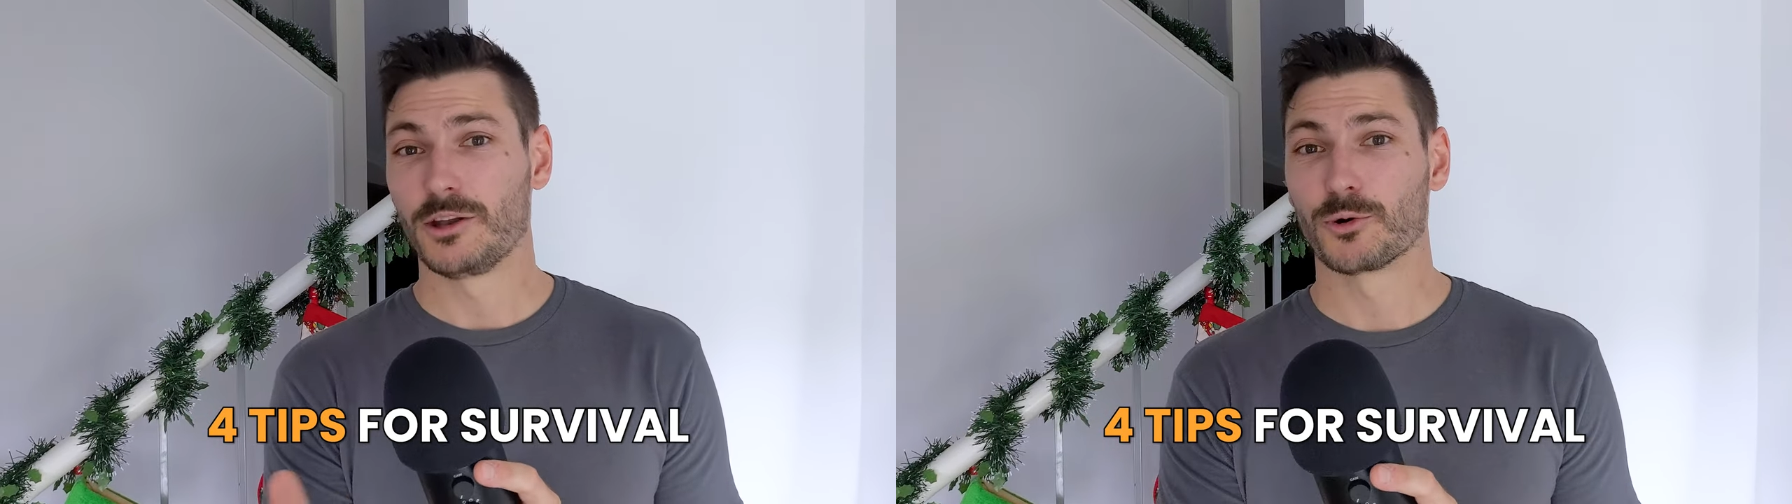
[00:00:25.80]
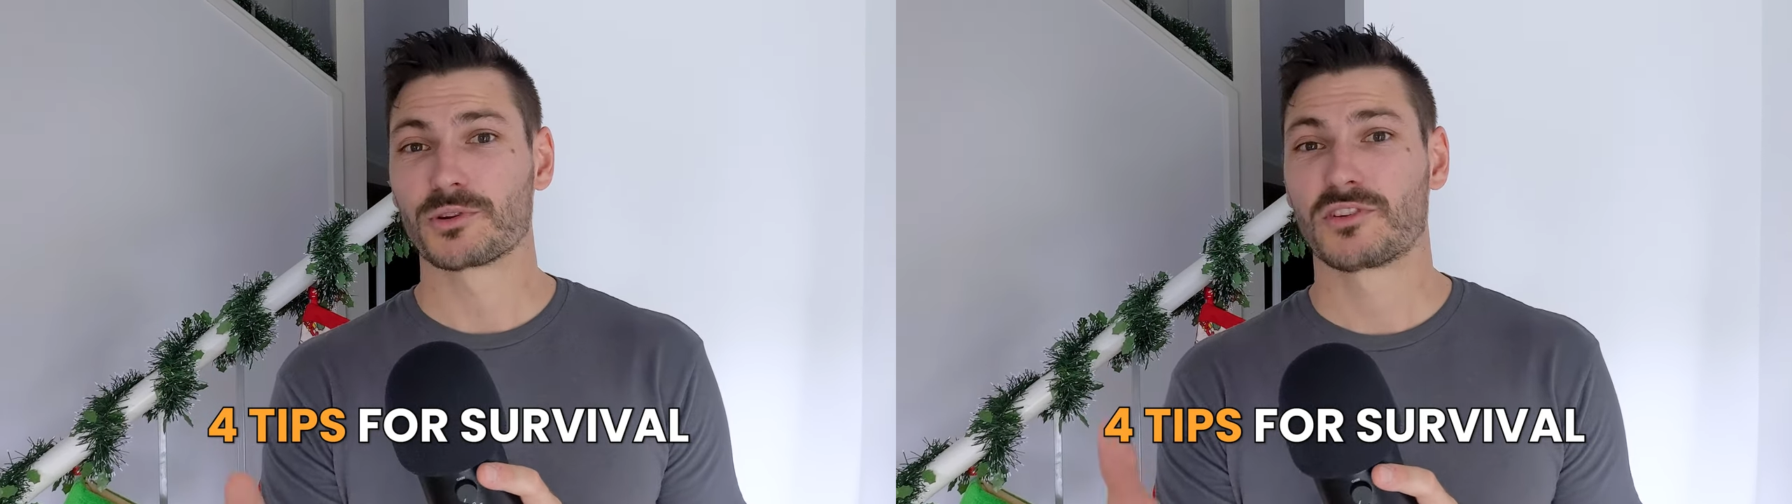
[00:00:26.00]

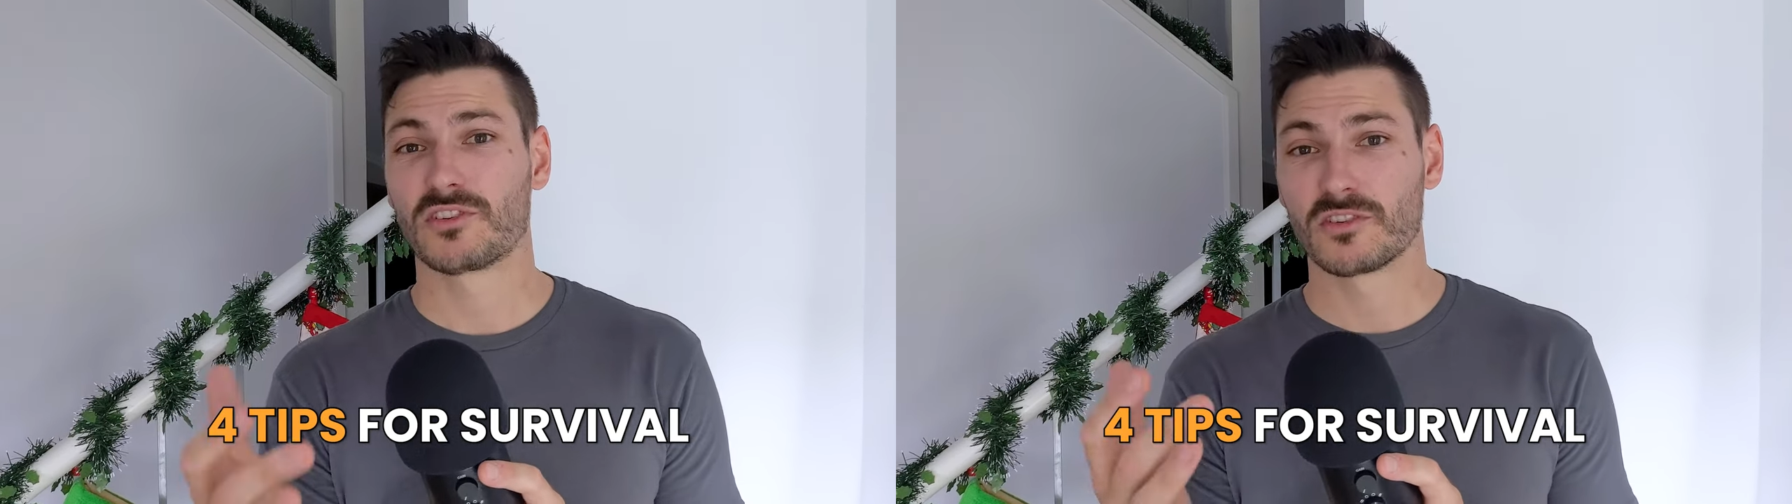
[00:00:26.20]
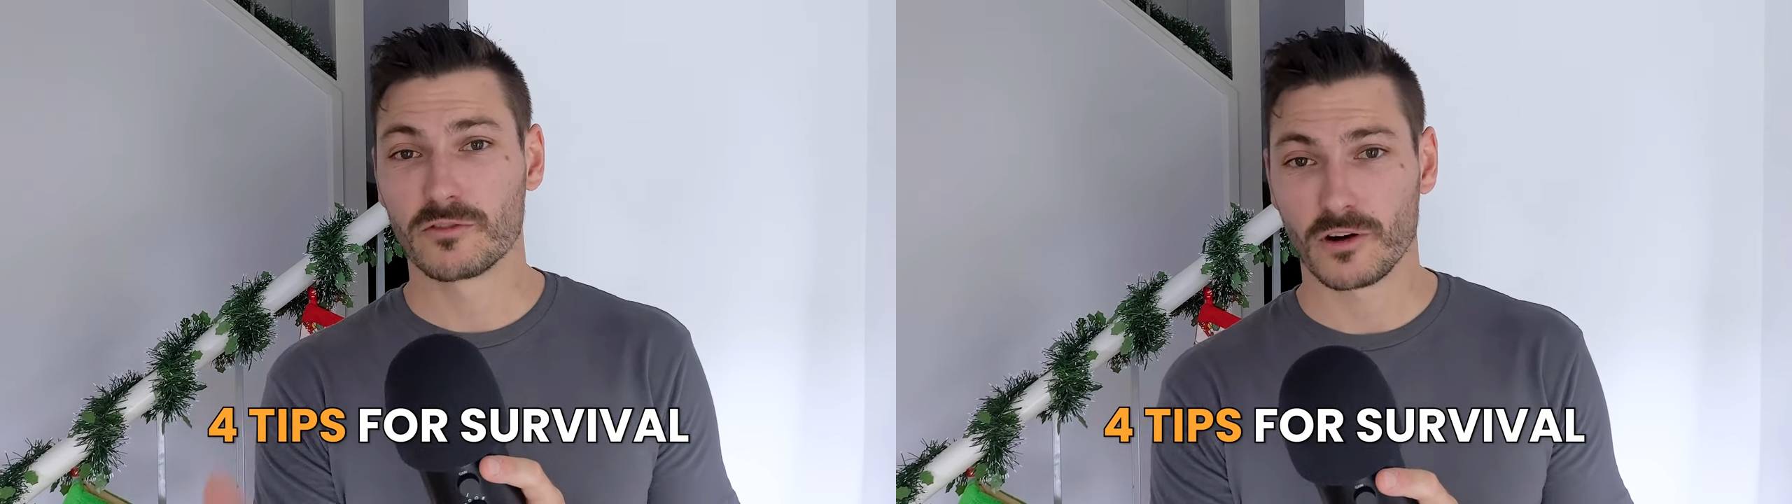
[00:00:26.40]
in order
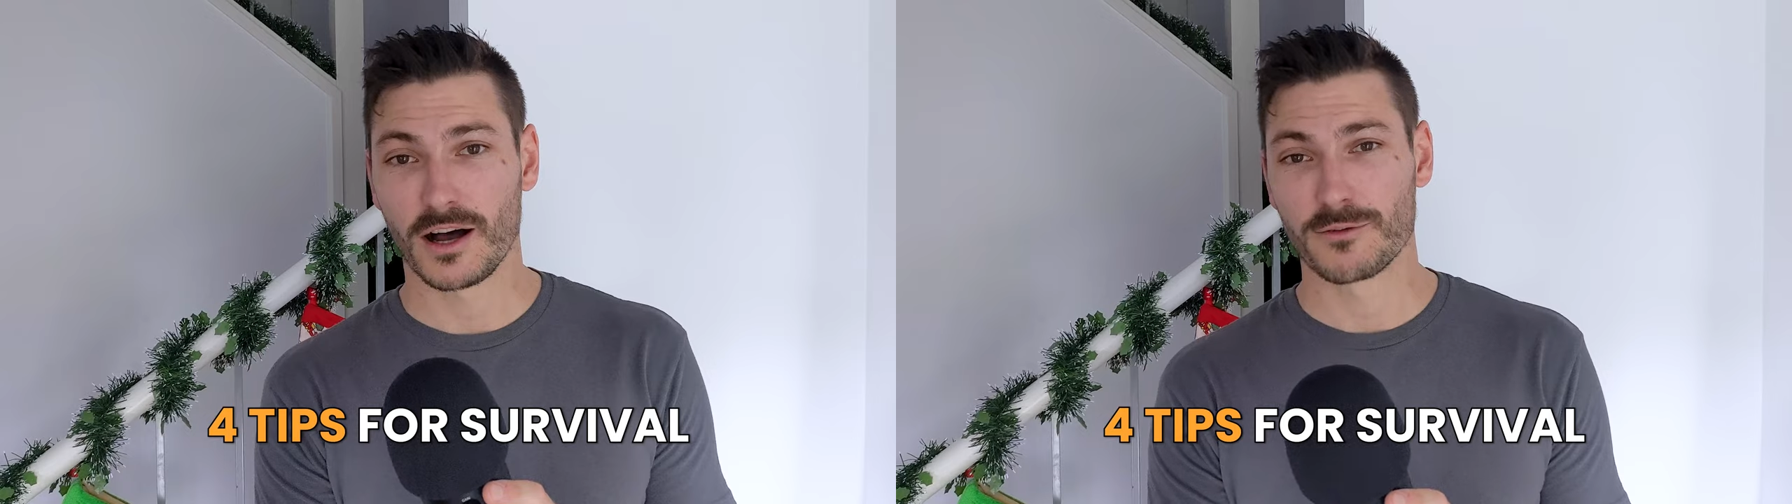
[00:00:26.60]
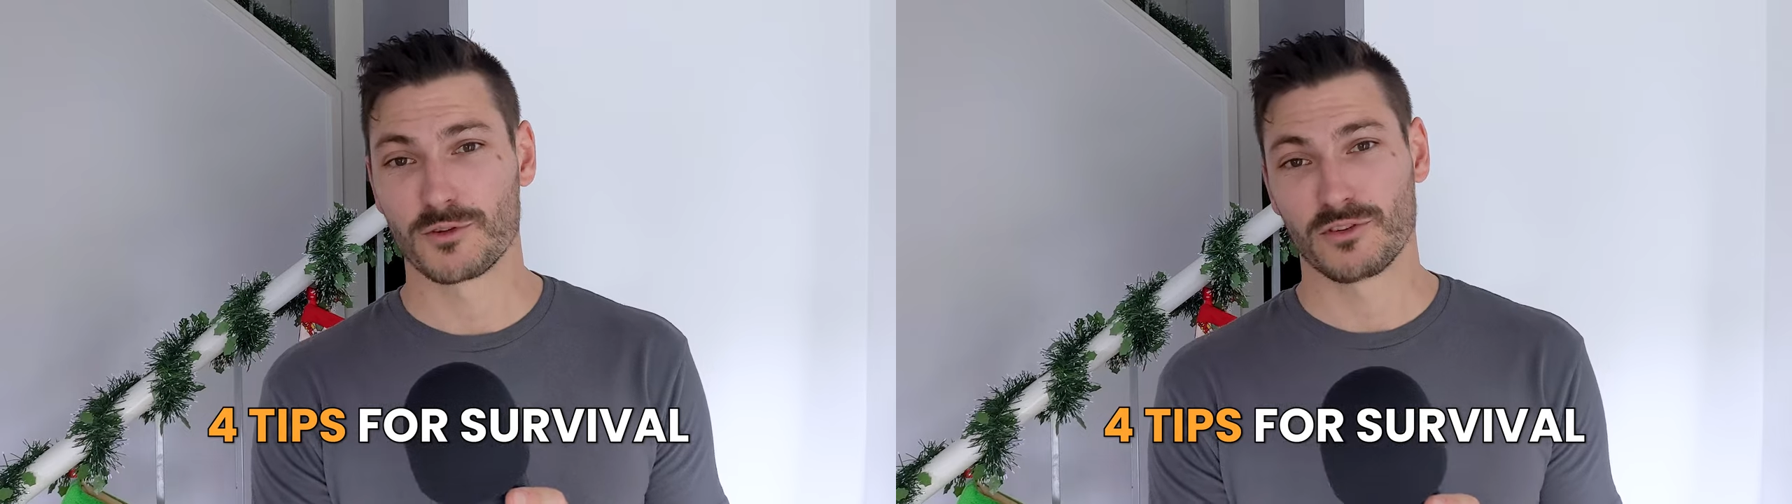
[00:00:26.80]
to survive